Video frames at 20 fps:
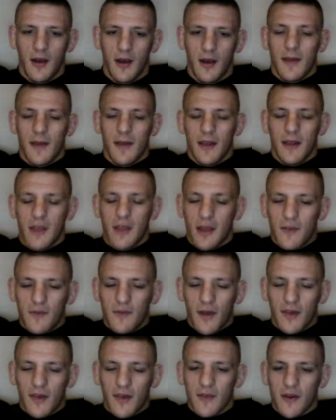The
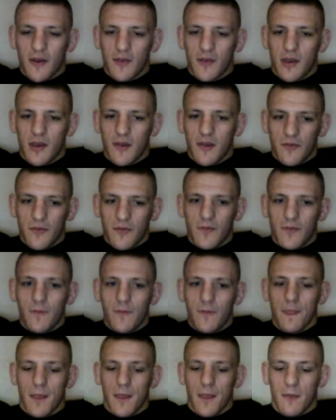advice I would give:
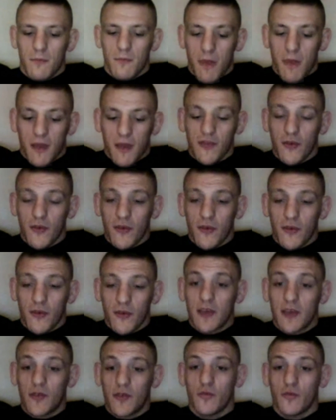make sure
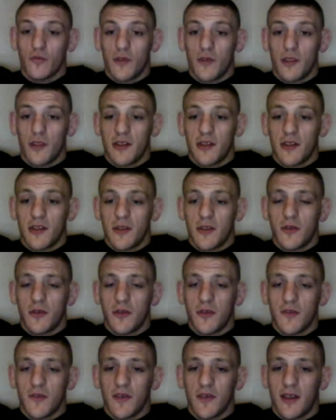that you really need to do
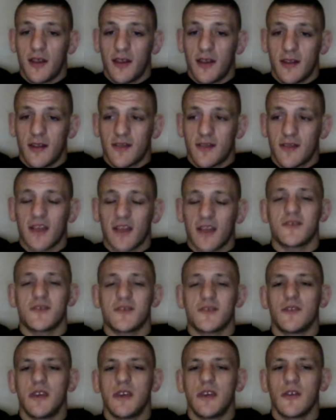this, and it's not
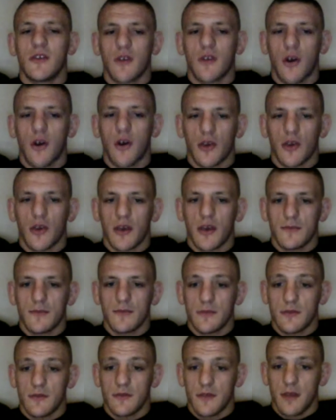just your ego talking.
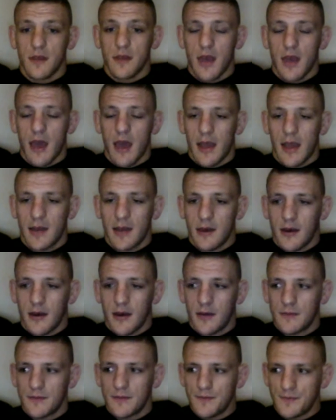And
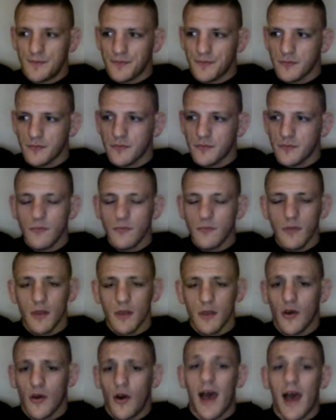
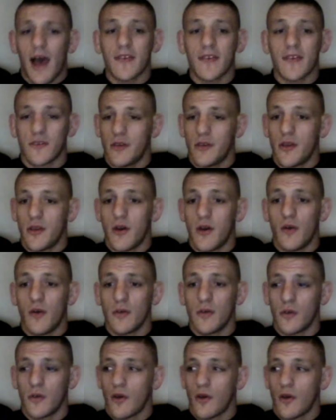go ask
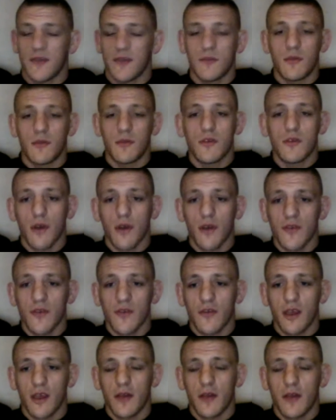somebody to cross
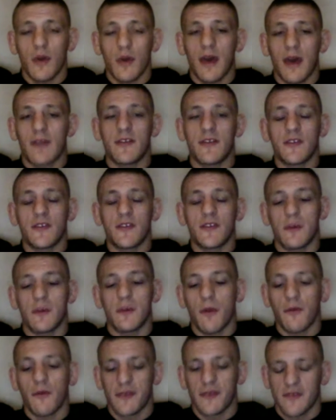train. There's a
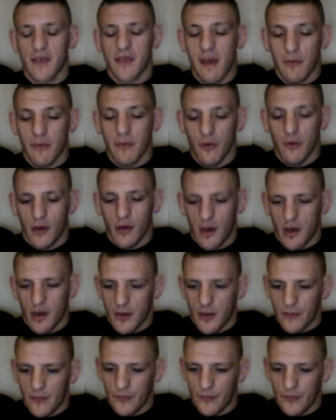perfect example.